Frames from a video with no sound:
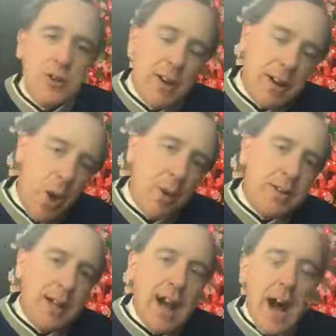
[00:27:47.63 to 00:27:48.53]
So I know
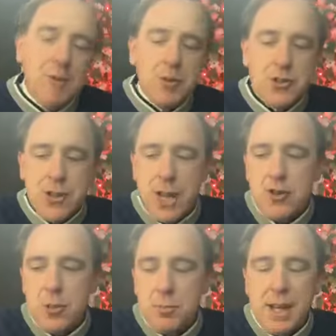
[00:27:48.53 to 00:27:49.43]
it's a
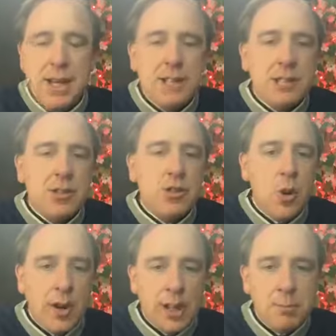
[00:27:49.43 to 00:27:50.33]
conversation piece, it's a
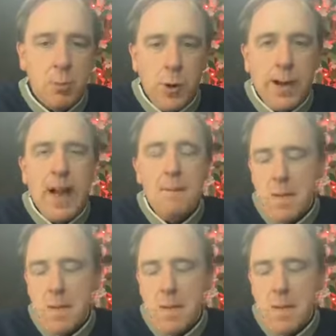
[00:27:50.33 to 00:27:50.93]
talking point.